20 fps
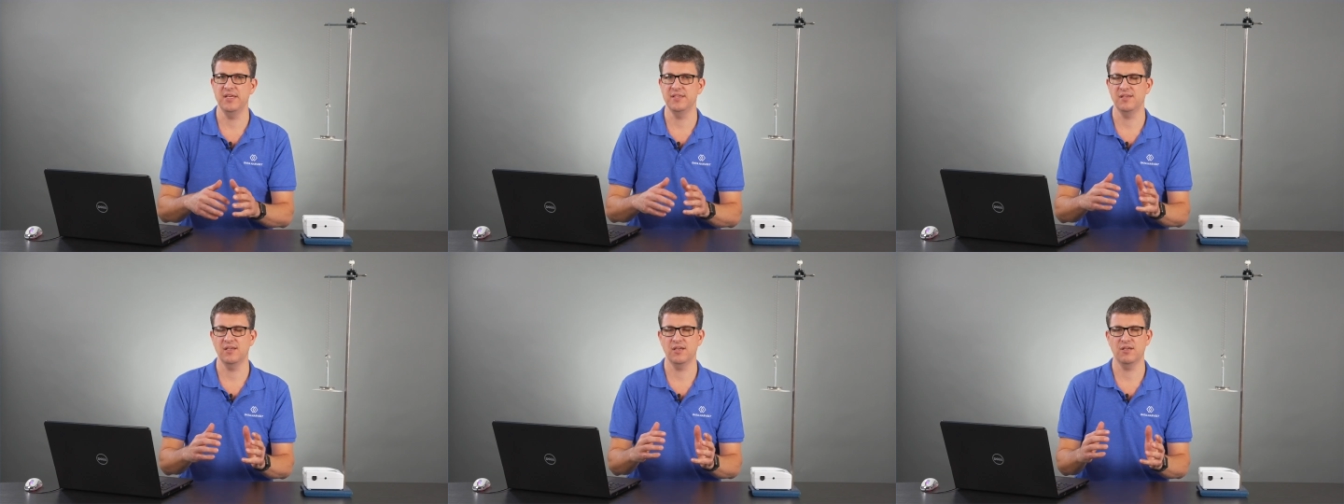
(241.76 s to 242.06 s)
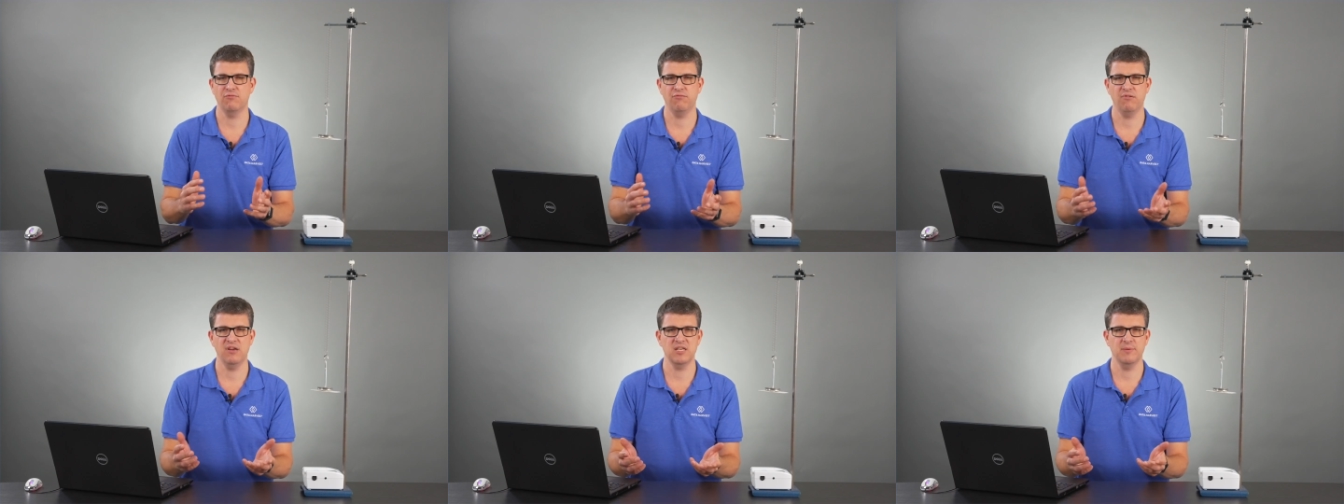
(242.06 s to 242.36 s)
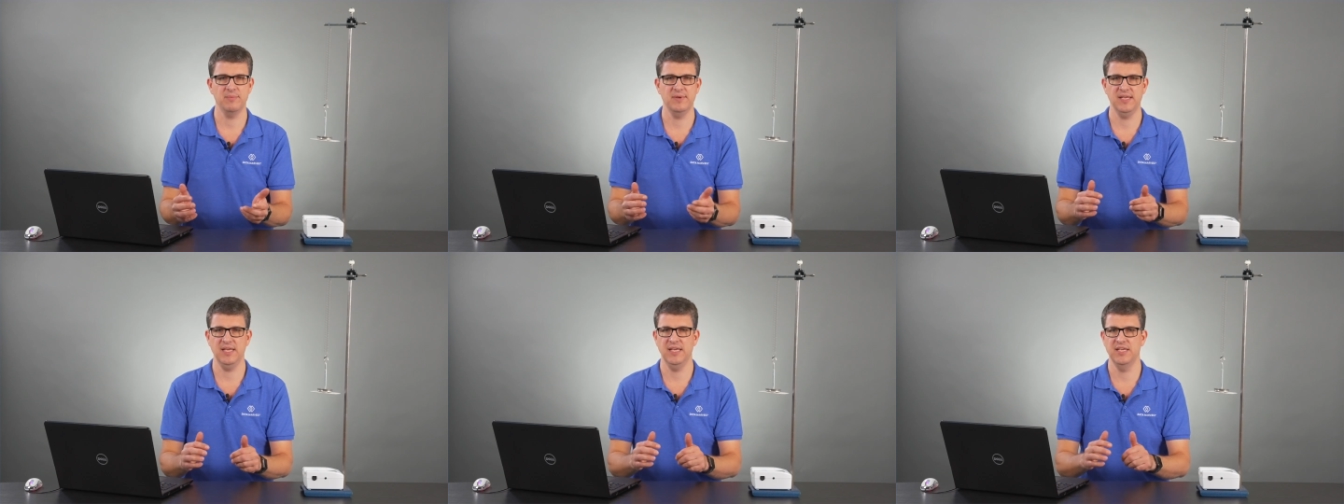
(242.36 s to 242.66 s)
is
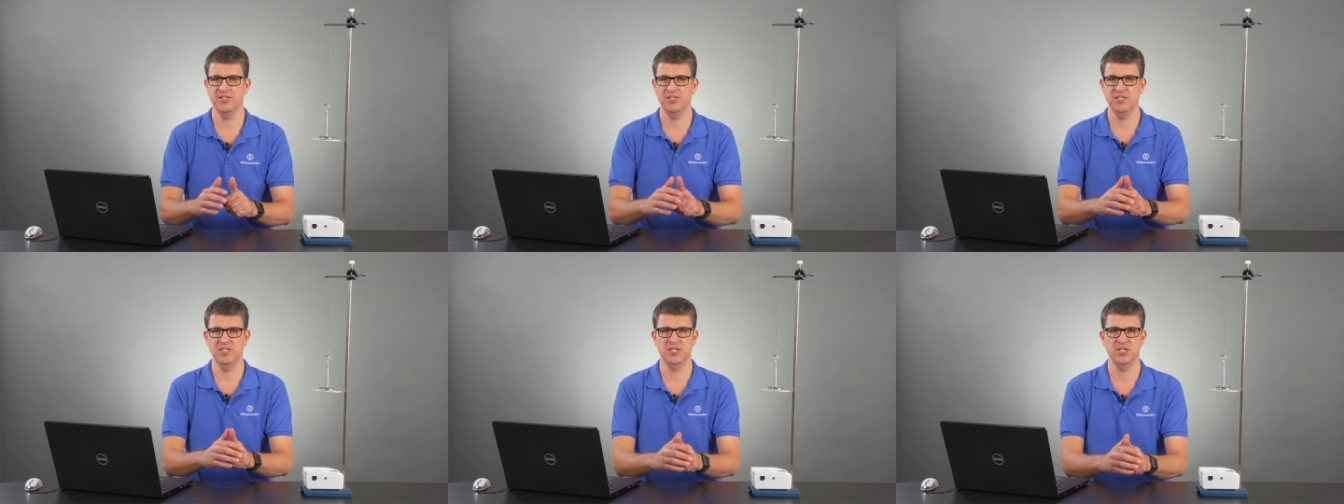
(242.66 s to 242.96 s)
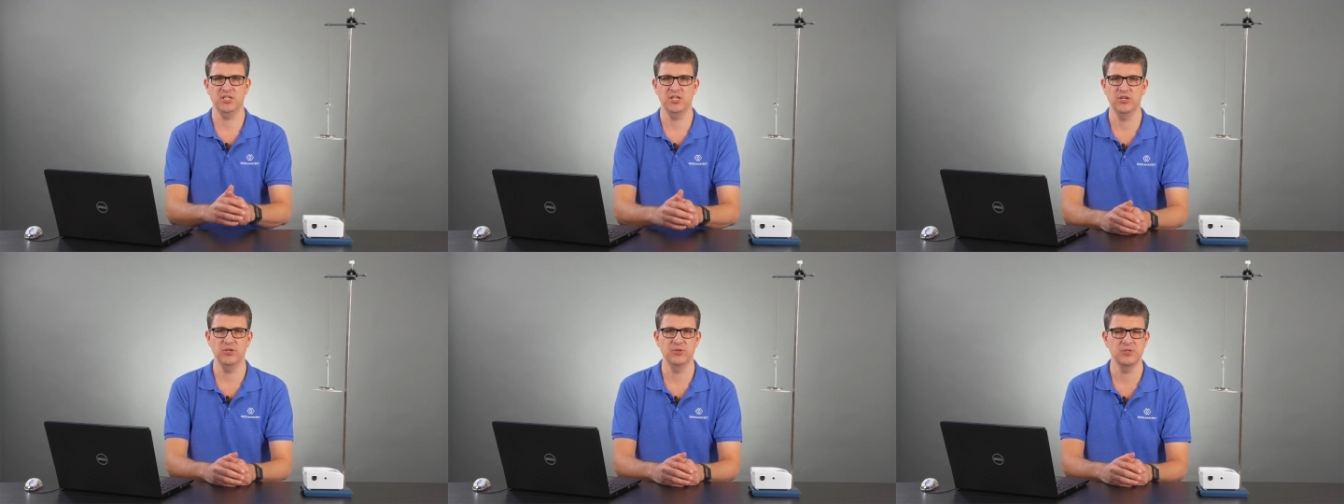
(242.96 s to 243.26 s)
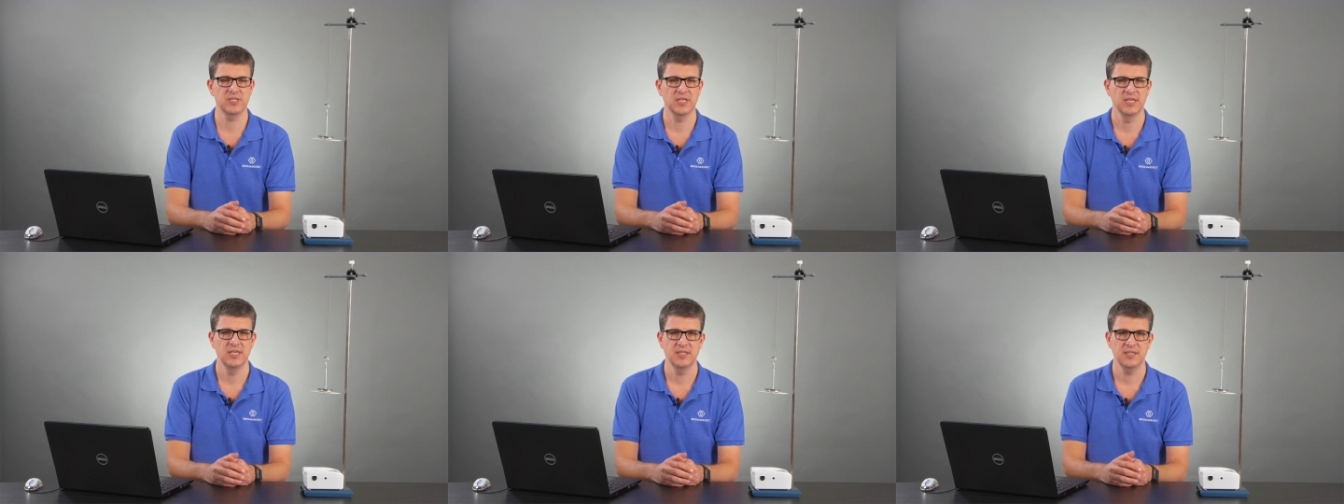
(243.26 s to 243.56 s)
incredibly easy to
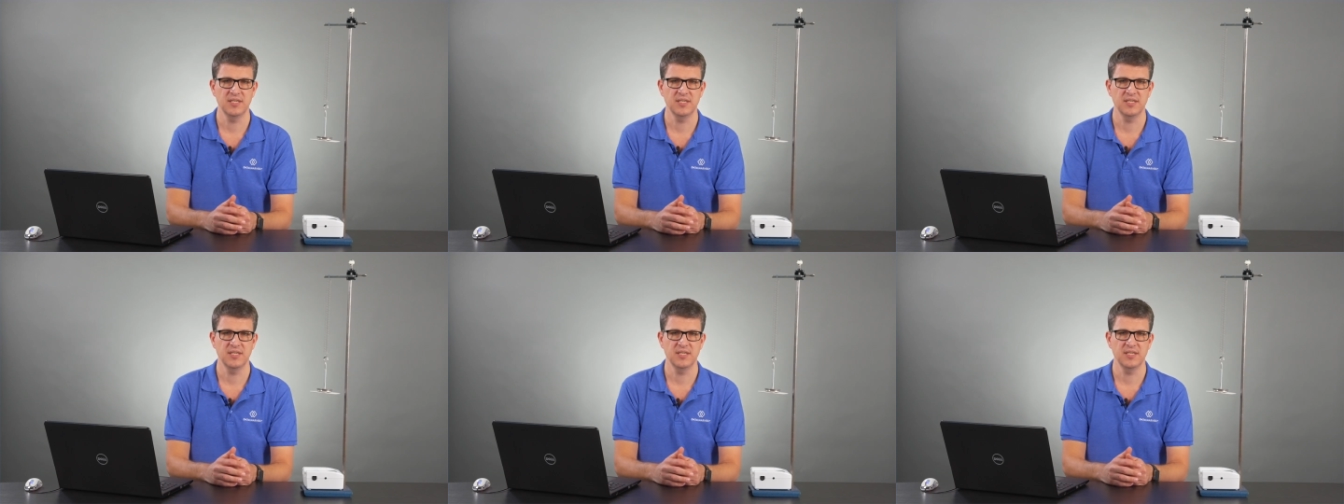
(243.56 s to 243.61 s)
use.